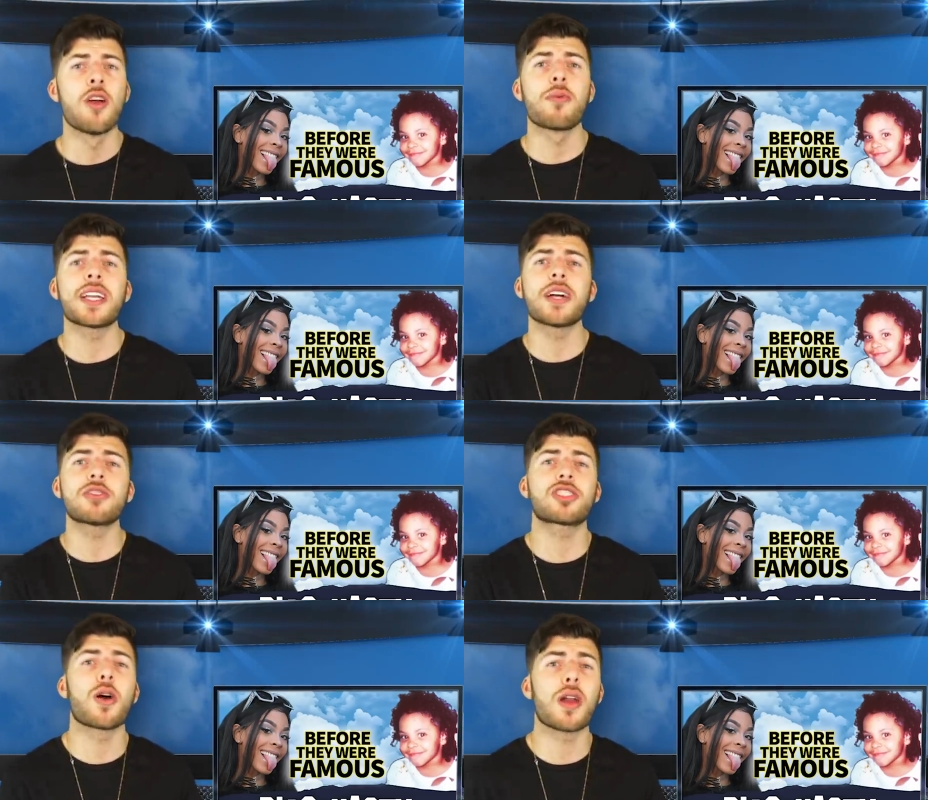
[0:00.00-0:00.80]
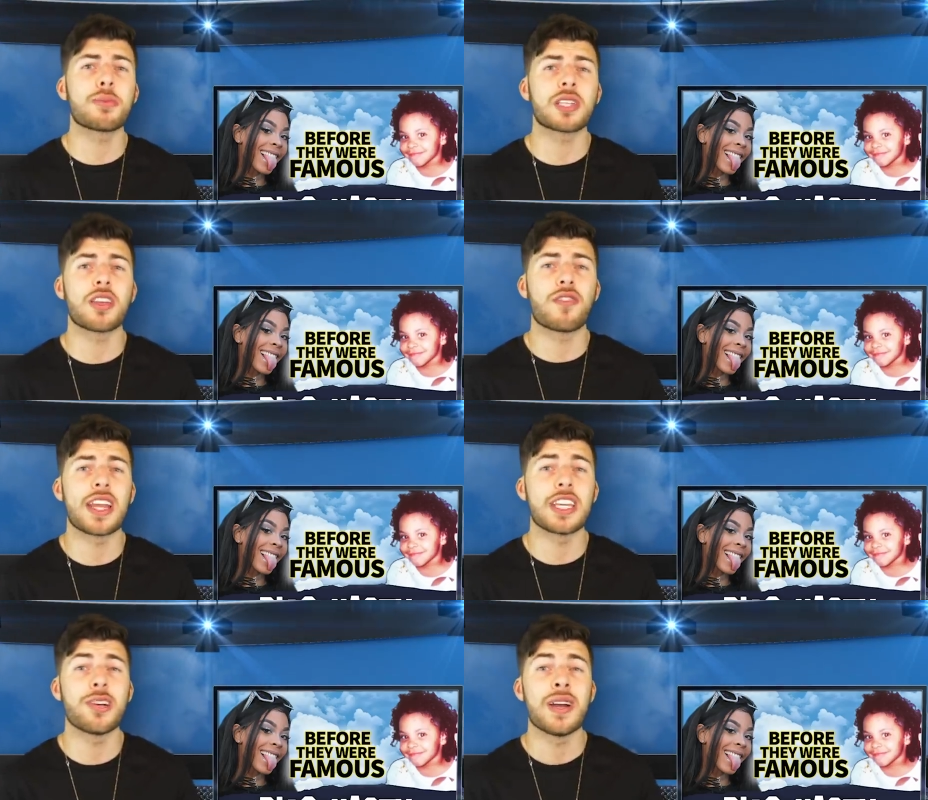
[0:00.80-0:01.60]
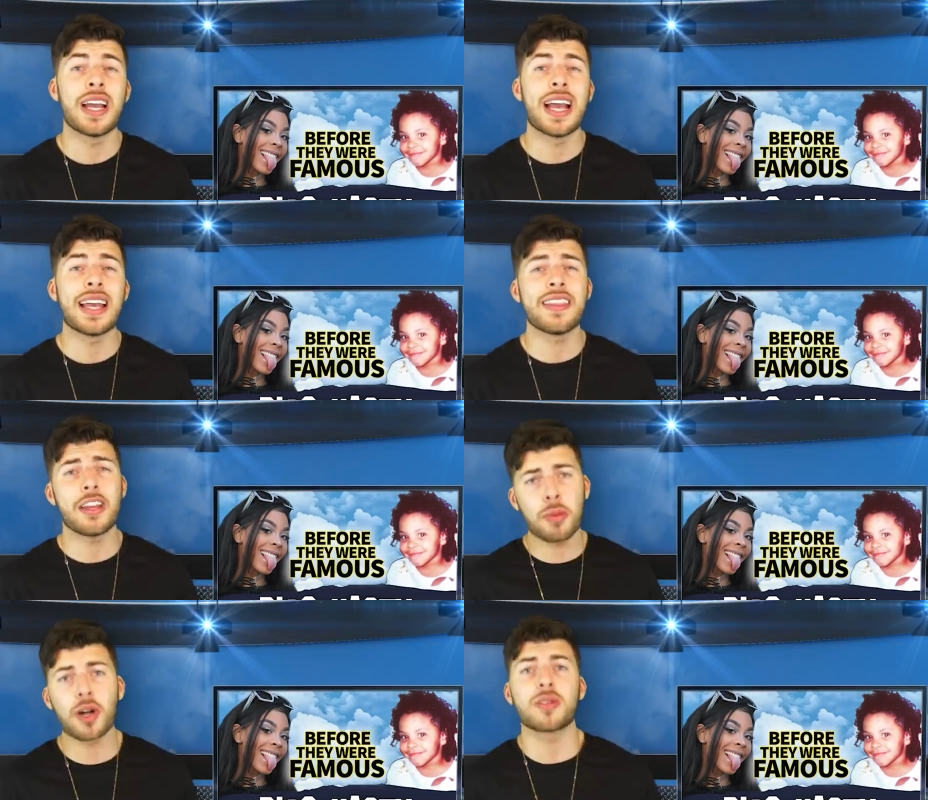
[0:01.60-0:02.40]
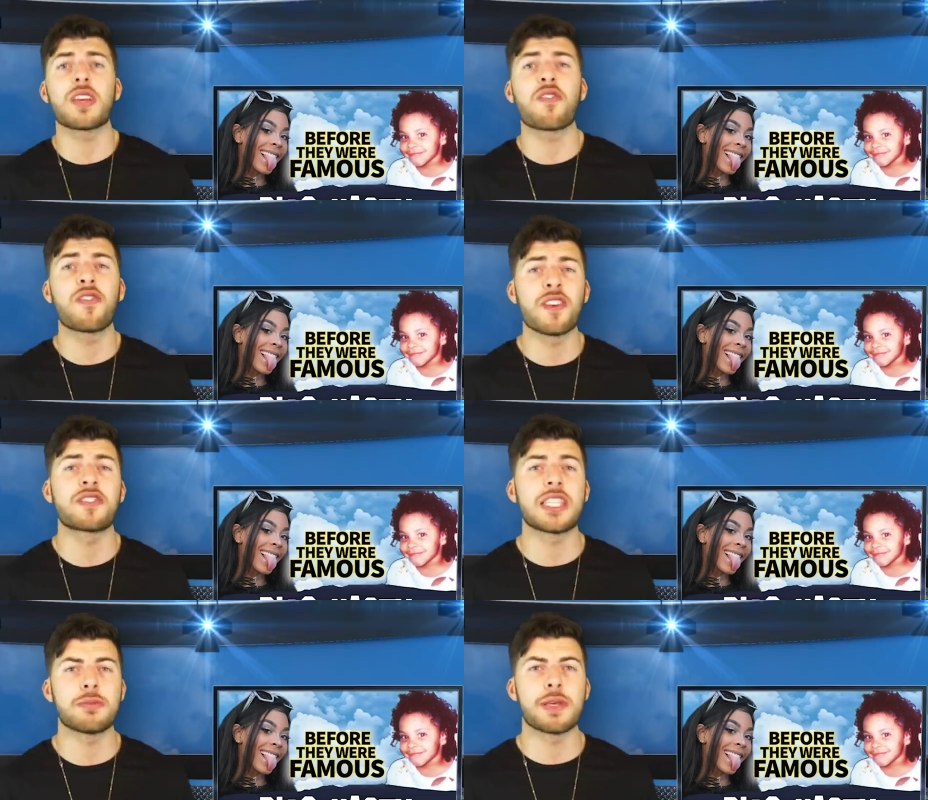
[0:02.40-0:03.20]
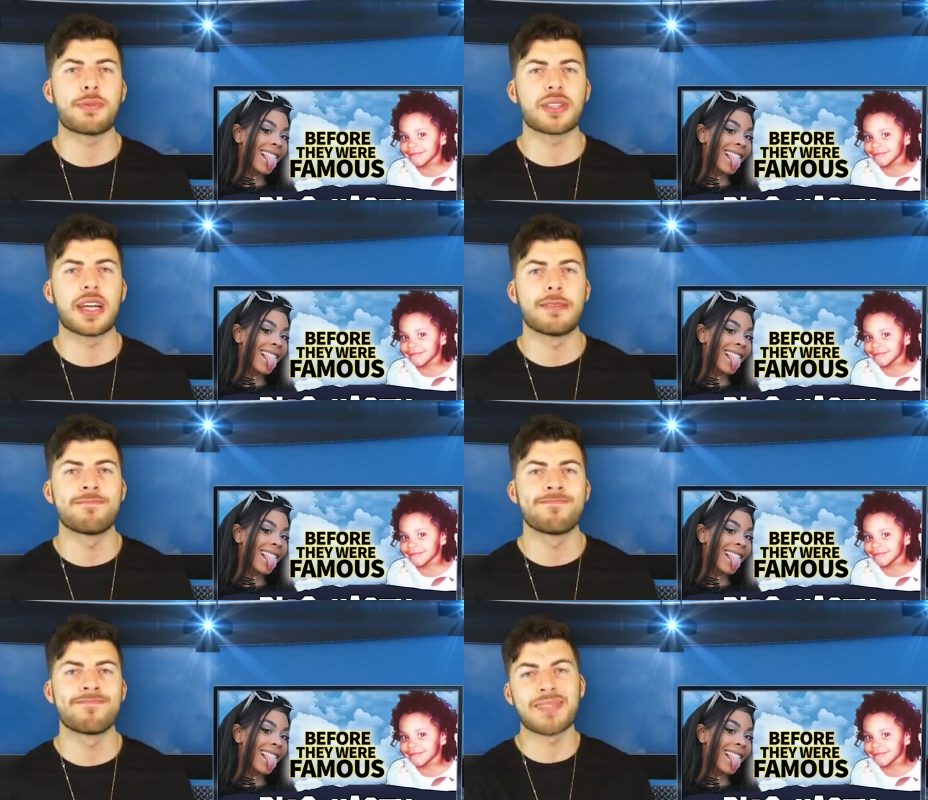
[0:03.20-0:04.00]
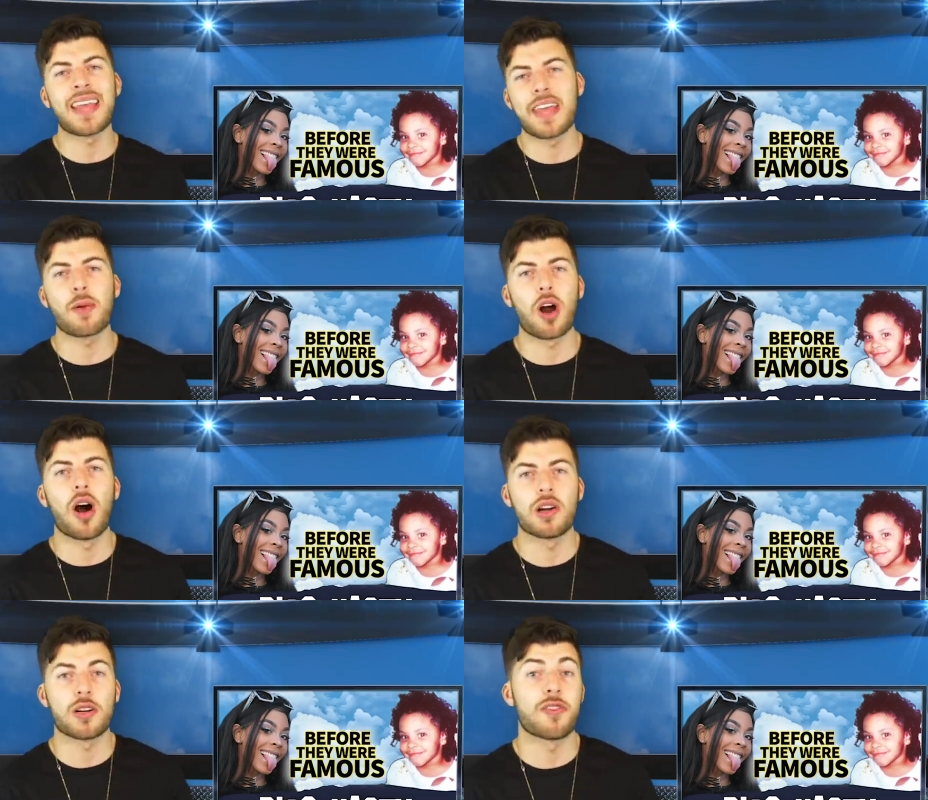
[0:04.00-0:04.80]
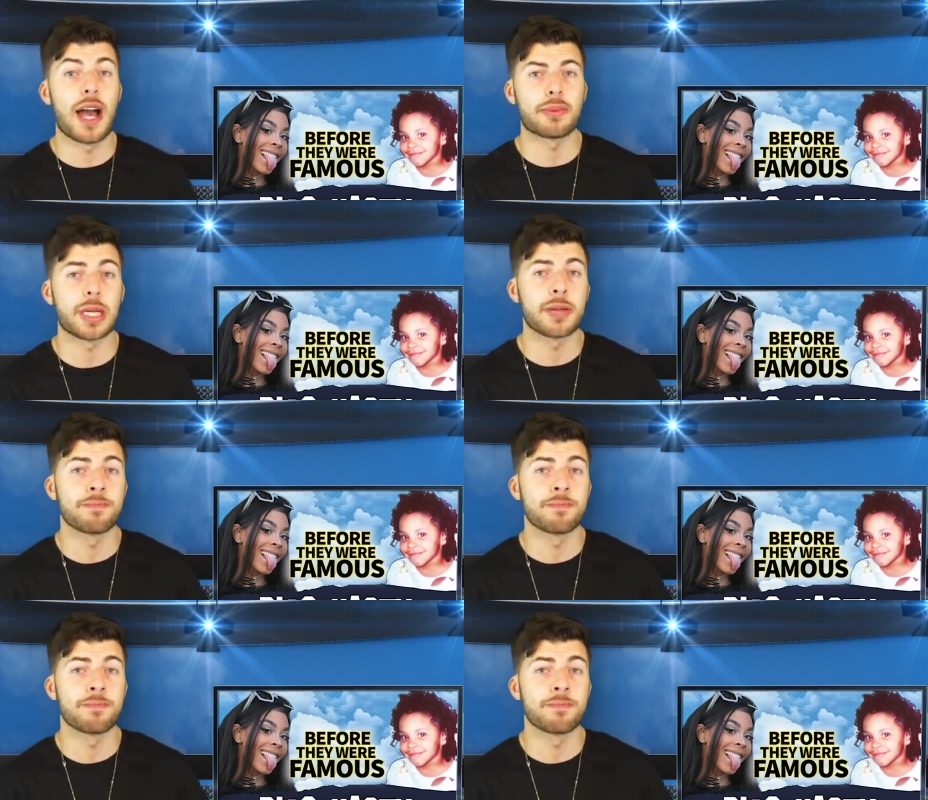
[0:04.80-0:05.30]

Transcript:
Speaker 1: Rico showed up to the venue and there were only 15 people there and they were all her family.